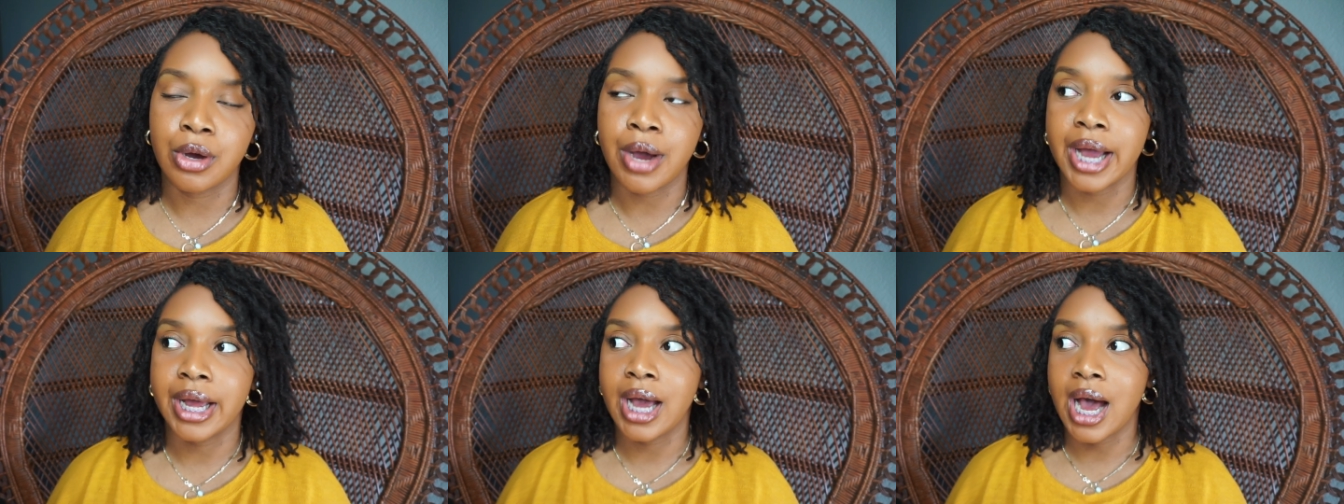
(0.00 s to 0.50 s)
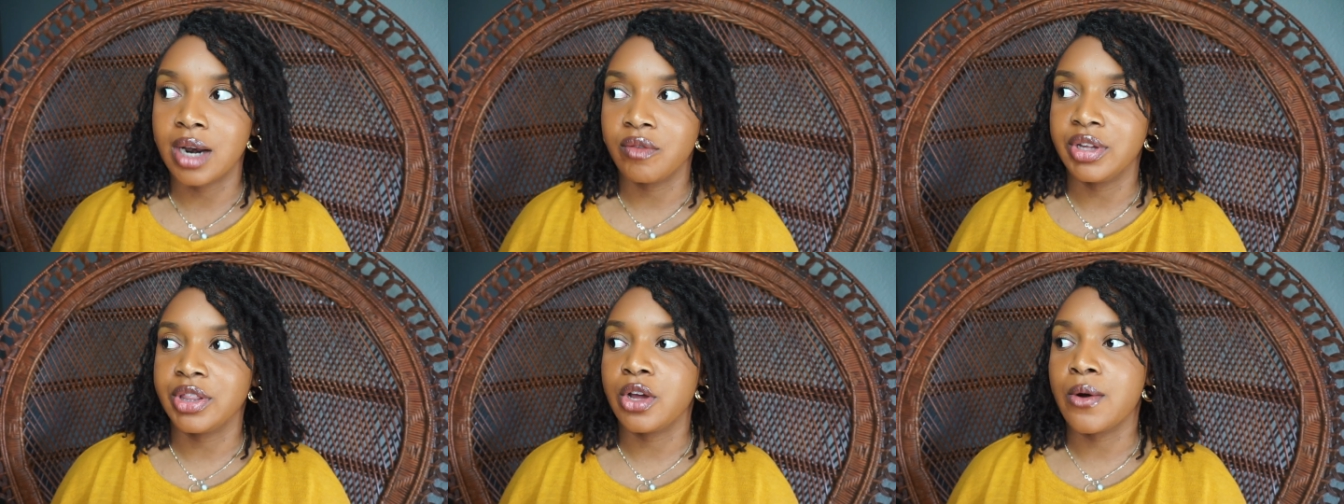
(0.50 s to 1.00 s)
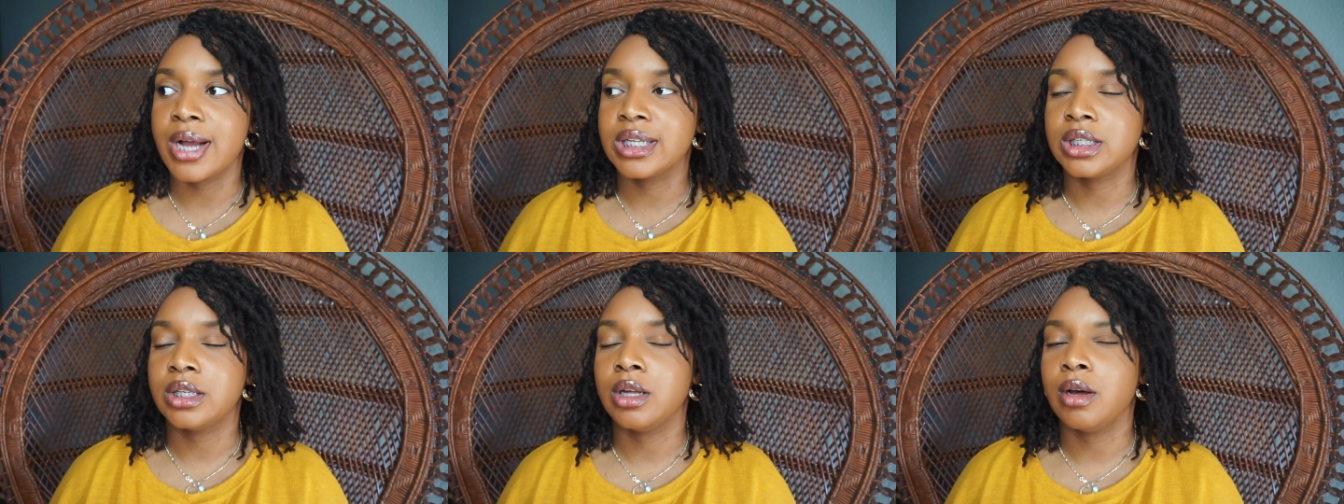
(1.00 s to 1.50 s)
I kind of get the
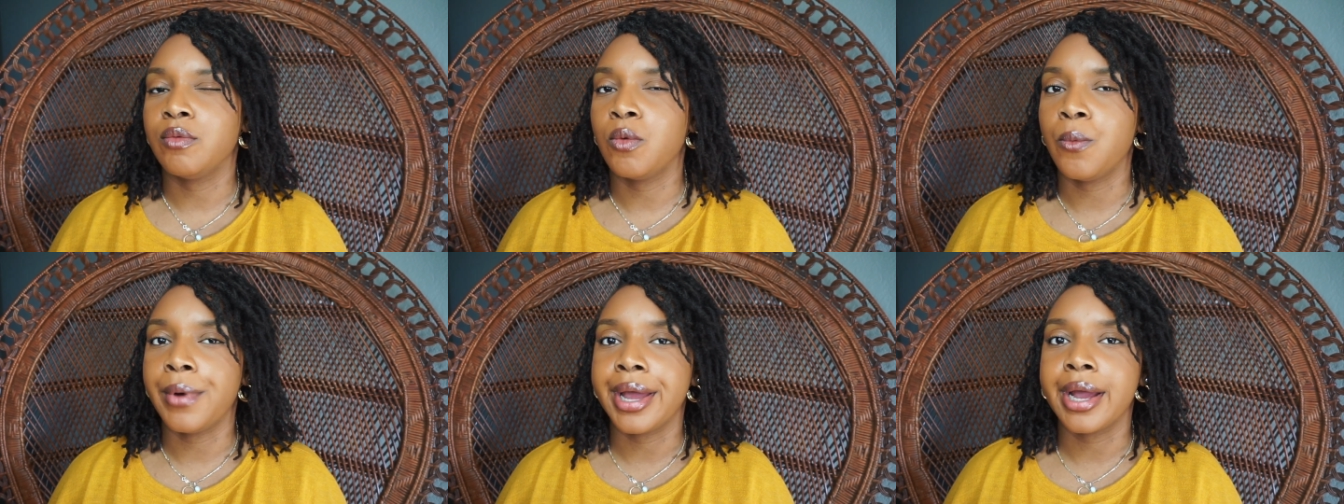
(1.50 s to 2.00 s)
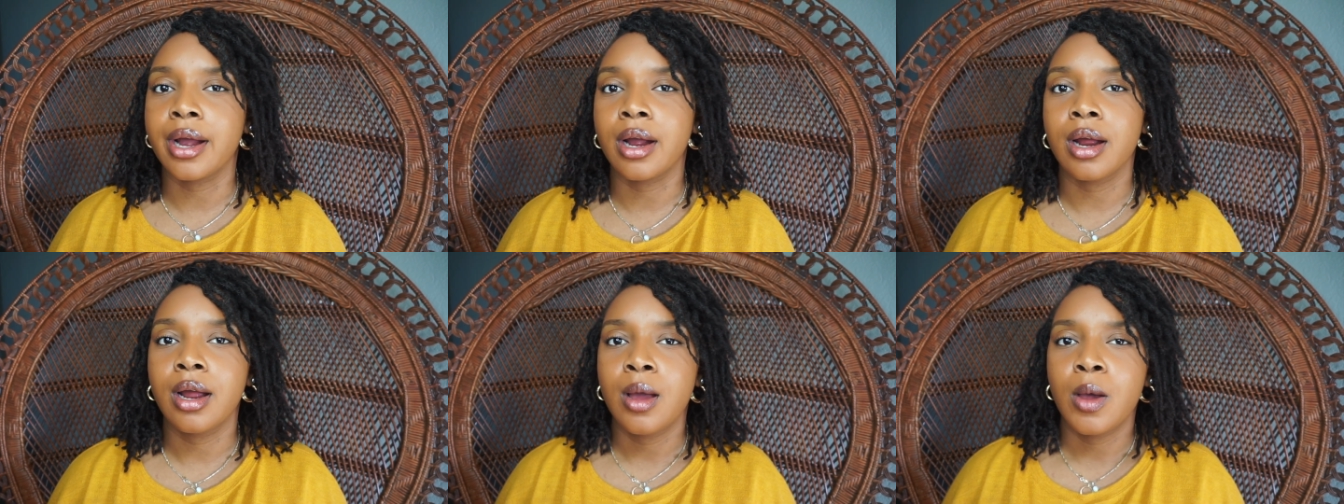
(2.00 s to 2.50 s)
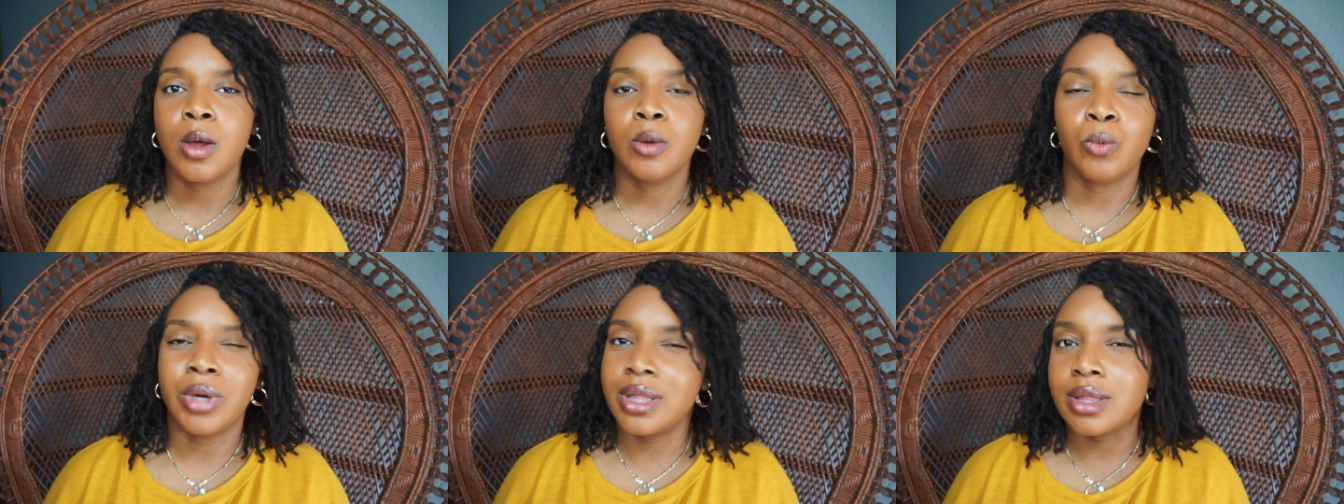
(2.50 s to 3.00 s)
question of
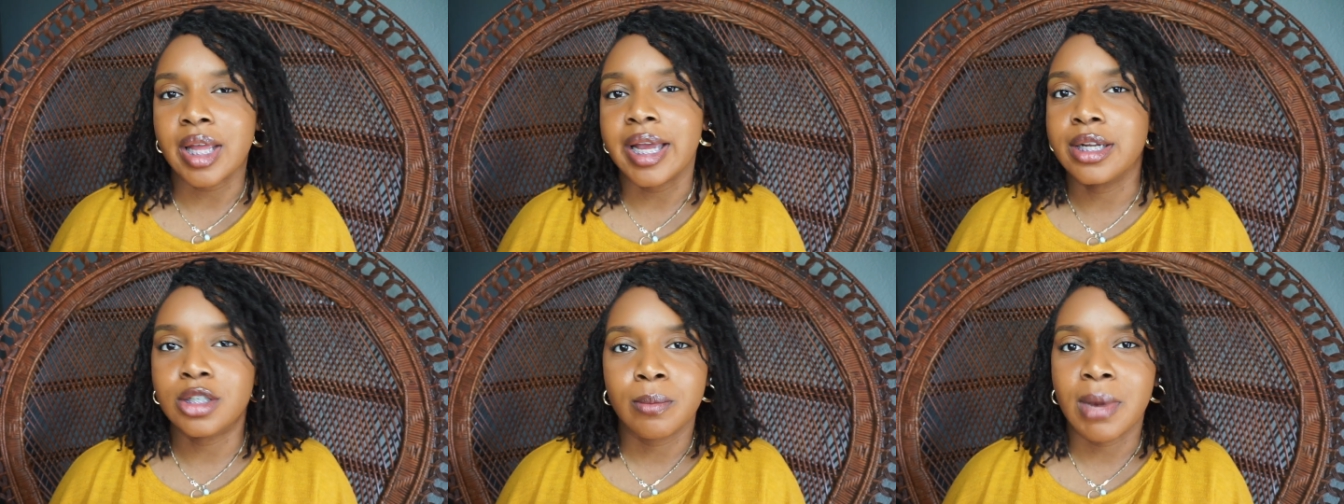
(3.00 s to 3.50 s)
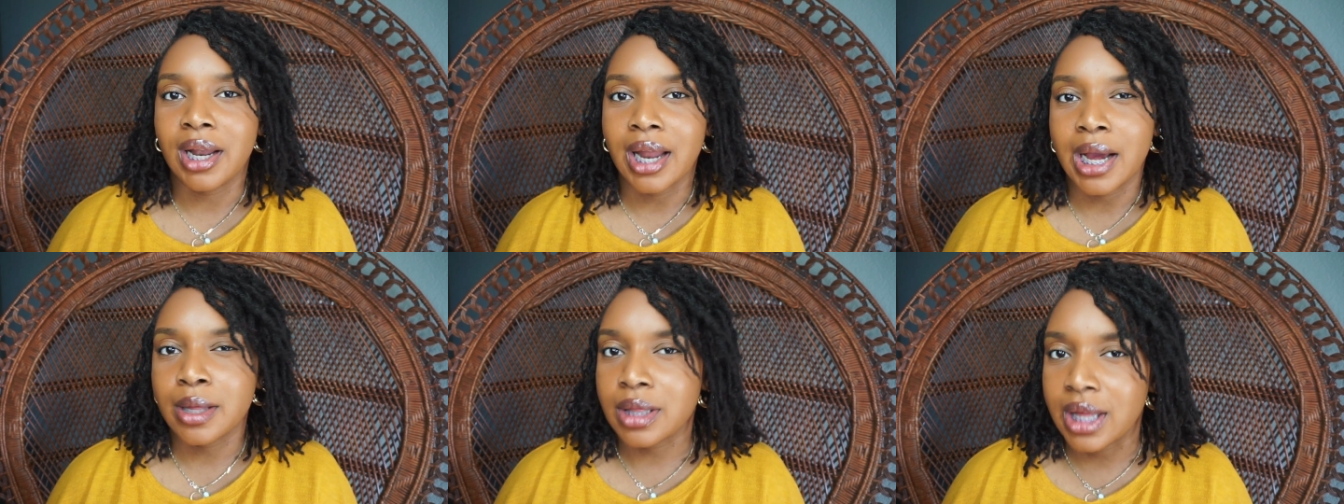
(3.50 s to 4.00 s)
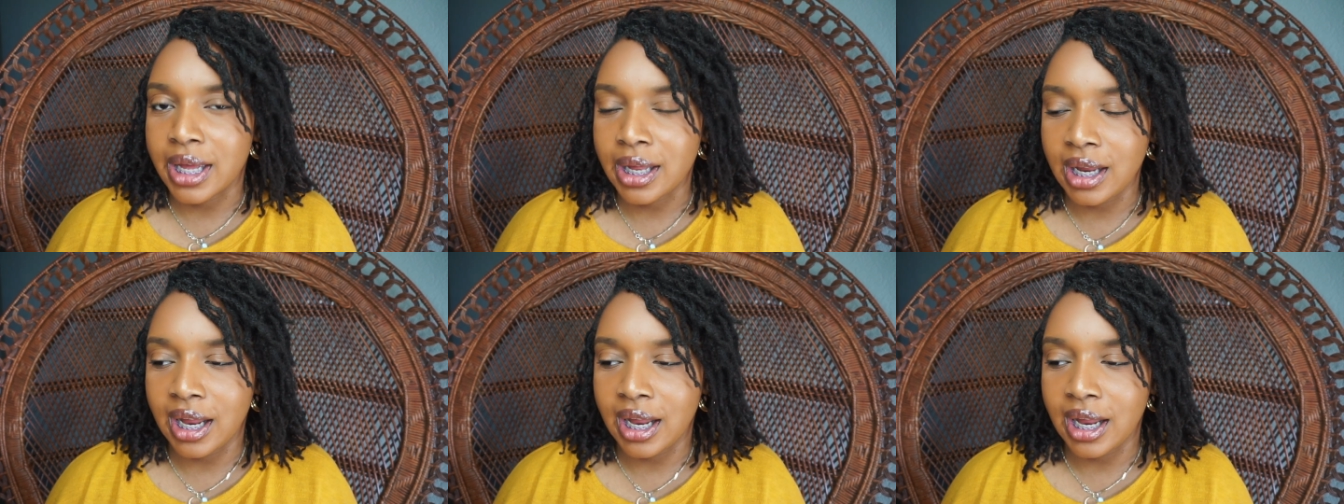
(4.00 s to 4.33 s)
what stage are my locks at?